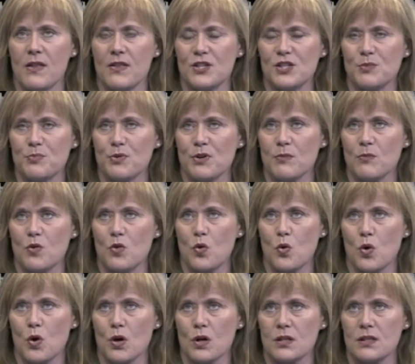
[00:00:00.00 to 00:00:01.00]
by the Supreme
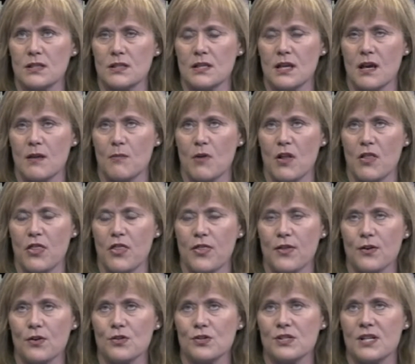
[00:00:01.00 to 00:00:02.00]
Court on
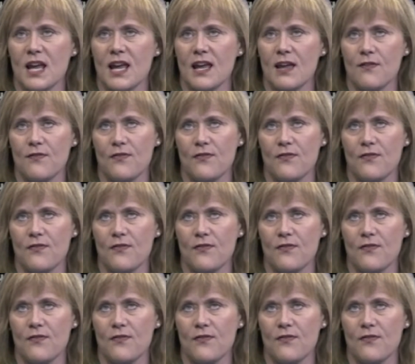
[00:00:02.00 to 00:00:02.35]
Thursday,